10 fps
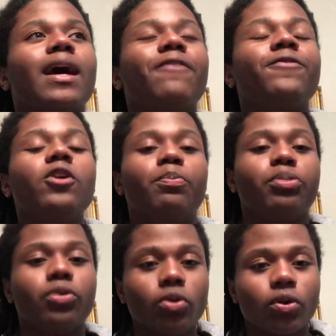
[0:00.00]
feel
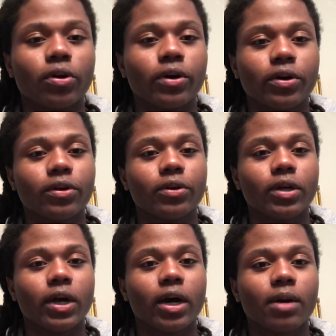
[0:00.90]
pure.
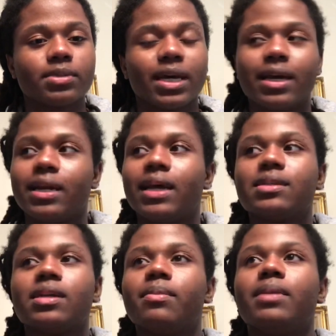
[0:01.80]
You know what I'm saying? And
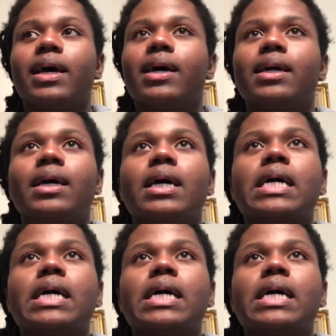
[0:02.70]
that's something that